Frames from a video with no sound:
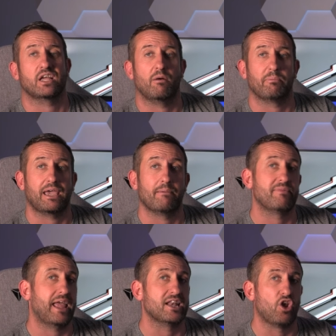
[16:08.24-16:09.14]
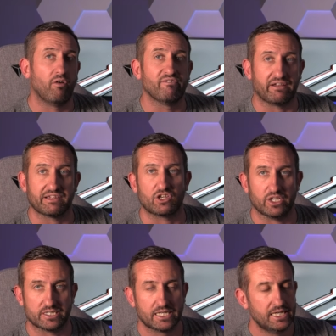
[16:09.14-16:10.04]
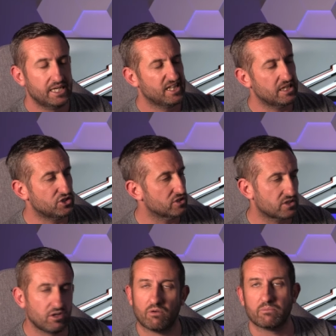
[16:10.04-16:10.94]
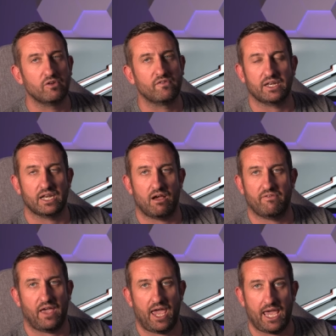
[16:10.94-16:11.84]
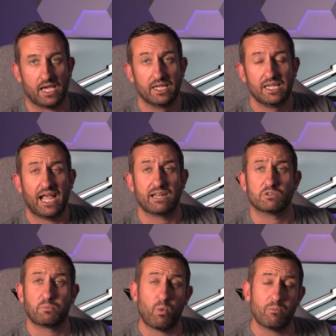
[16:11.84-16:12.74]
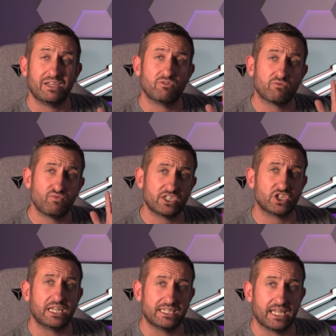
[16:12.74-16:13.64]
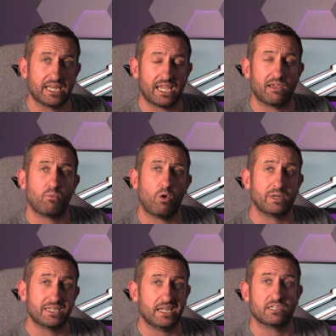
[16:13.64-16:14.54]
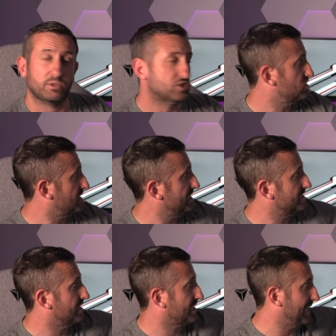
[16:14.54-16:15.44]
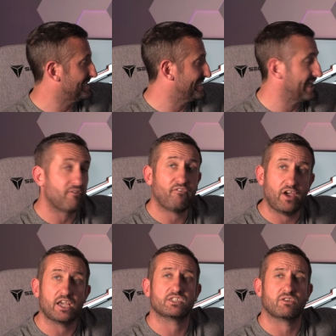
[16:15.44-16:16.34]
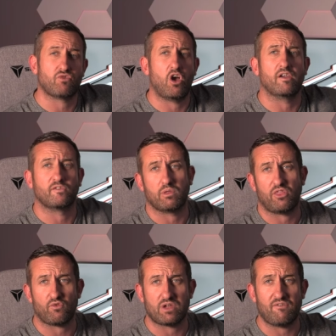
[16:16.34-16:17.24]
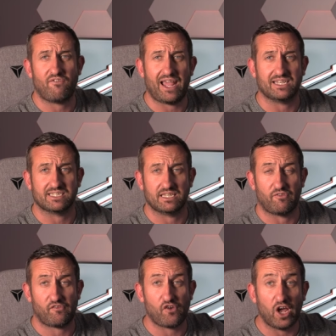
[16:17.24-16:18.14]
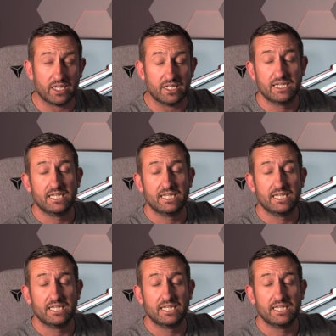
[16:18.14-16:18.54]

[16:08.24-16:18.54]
RPM, they're not very good. They're just not moving enough air. And it was when we originally did it, what we did is we just tested the case as it first arrived with three fans in the front,